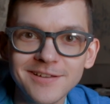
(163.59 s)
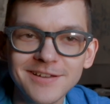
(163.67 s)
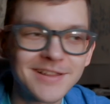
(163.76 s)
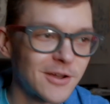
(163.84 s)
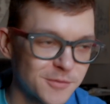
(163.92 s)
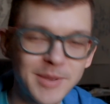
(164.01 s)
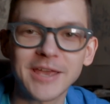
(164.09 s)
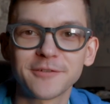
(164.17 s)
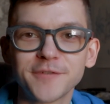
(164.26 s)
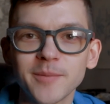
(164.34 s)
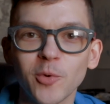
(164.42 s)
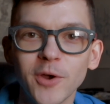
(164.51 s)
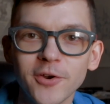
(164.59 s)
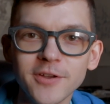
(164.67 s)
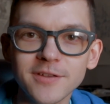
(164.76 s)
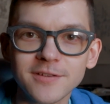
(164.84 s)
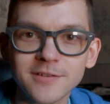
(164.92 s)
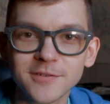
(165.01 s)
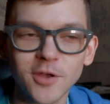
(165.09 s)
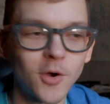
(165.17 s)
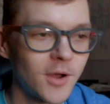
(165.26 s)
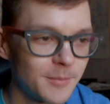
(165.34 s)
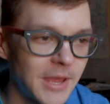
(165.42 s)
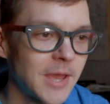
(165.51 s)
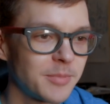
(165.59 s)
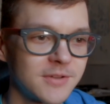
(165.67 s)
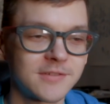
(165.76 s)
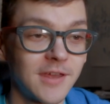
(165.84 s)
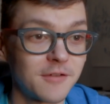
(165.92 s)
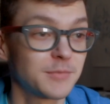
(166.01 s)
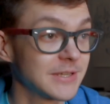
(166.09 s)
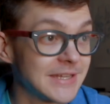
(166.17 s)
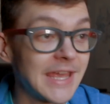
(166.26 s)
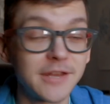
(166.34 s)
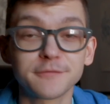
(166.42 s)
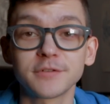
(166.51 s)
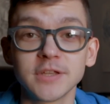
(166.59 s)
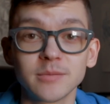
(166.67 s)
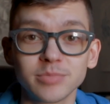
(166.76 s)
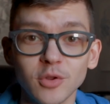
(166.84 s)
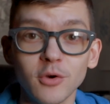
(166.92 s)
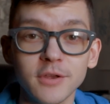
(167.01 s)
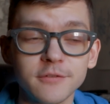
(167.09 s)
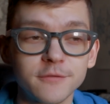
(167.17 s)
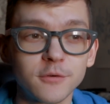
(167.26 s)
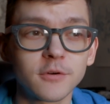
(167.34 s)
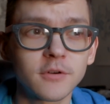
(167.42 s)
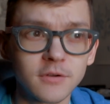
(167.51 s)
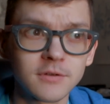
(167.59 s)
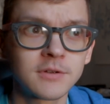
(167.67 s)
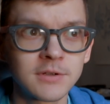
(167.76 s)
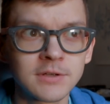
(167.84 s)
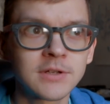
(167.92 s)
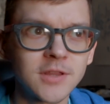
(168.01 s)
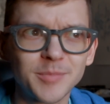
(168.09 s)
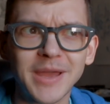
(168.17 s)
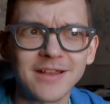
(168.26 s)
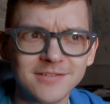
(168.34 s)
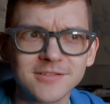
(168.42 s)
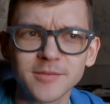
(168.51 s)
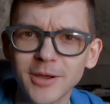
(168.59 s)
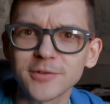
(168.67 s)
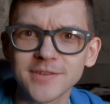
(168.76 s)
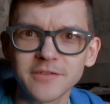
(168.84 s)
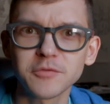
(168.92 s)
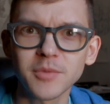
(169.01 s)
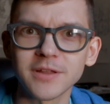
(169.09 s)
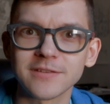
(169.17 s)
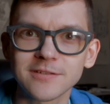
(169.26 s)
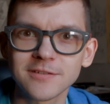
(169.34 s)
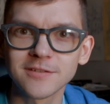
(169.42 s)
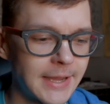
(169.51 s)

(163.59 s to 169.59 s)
And that was back in February, so I'm happy to say I've been gainfully employed for the past about 7 months.